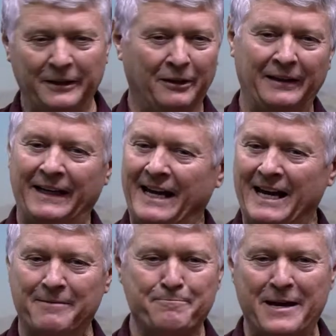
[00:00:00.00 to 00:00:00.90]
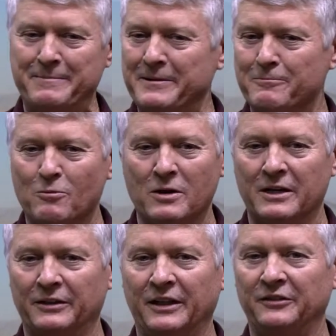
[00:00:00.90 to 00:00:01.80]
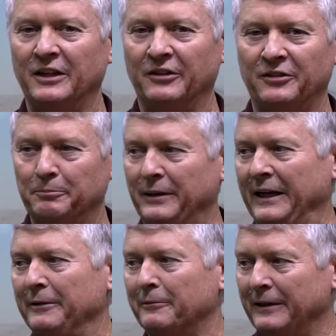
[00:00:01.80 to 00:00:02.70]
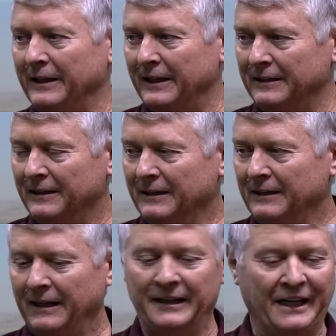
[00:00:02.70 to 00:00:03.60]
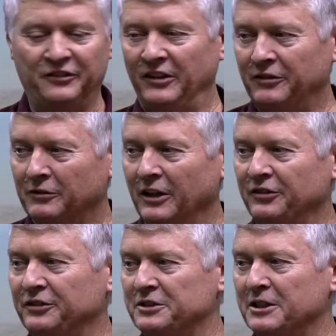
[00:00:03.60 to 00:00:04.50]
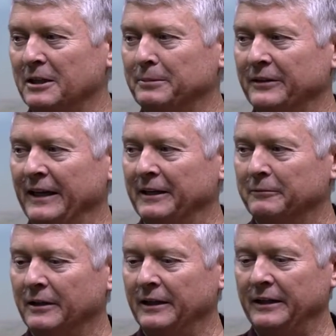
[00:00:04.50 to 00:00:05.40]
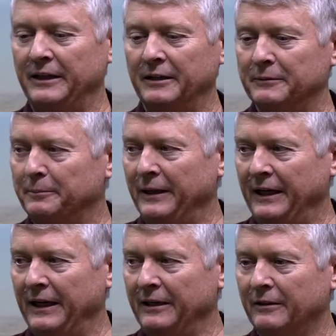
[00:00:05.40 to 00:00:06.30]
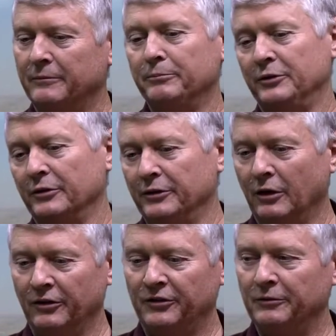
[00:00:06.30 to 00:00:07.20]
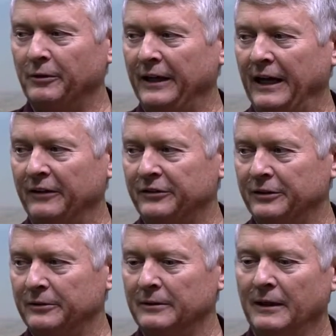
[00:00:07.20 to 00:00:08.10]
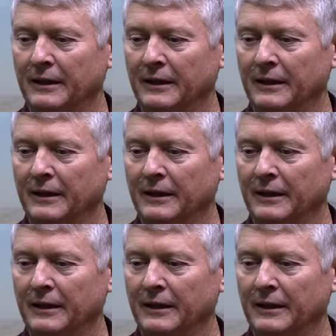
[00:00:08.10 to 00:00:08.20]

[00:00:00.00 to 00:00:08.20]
We only have maybe one that doesn't pay rent. And that's easy for us to jump on that one and get them to pay or do a notice if we have to